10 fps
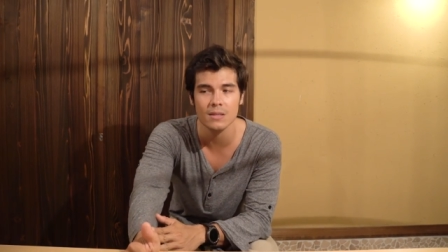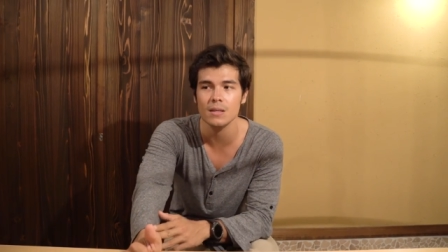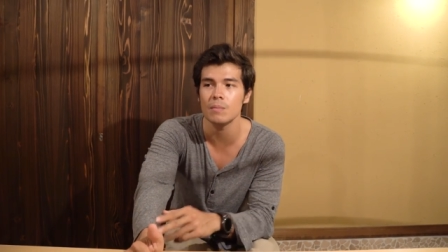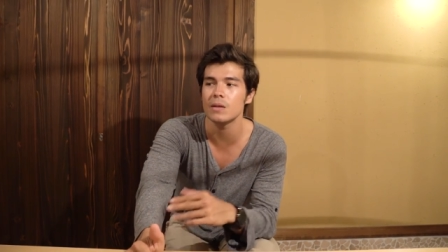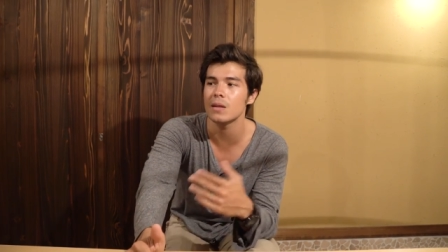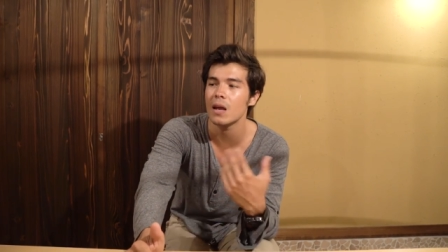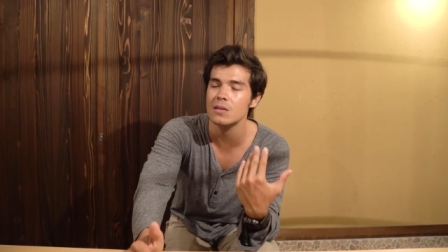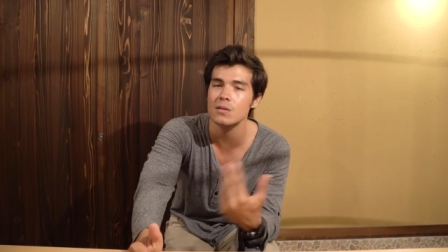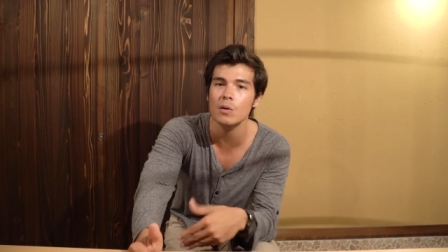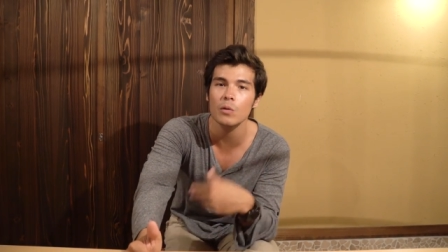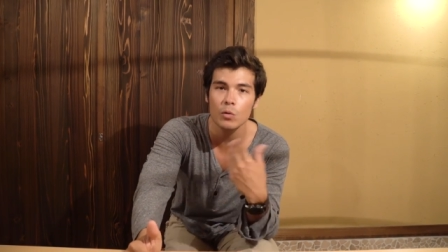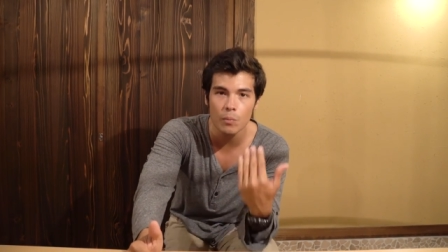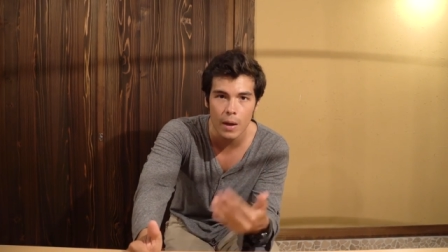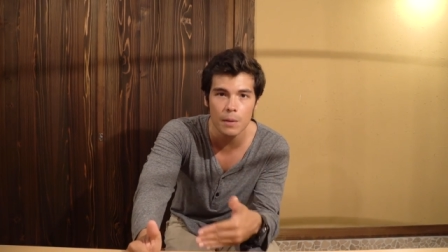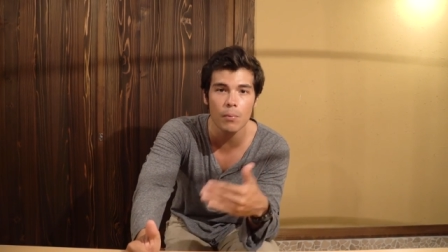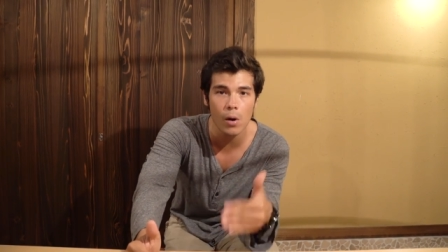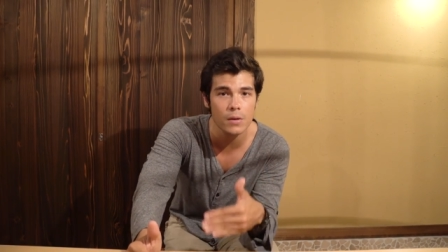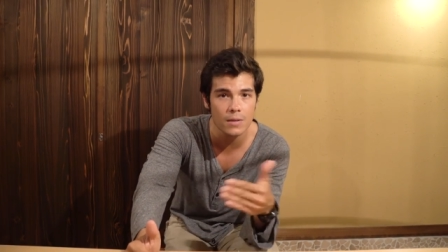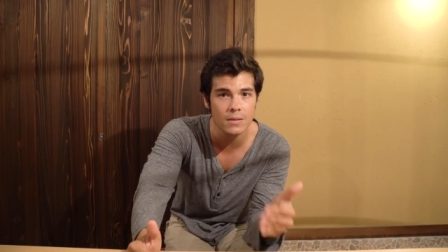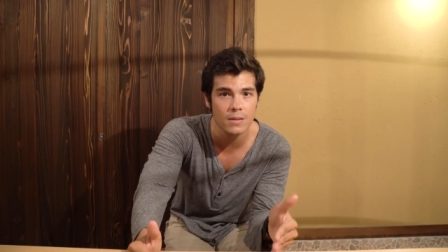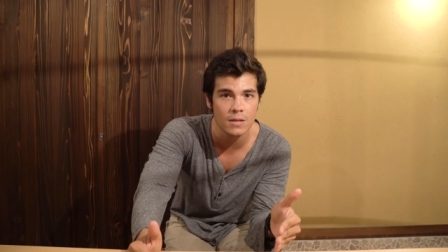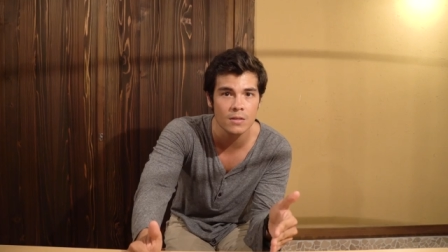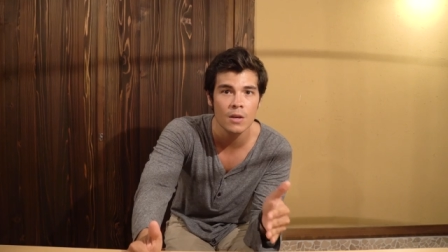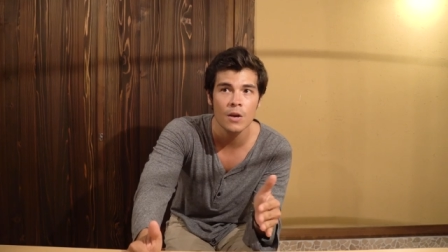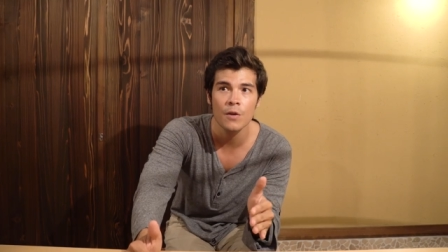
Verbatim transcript: It's something that has to go through many processes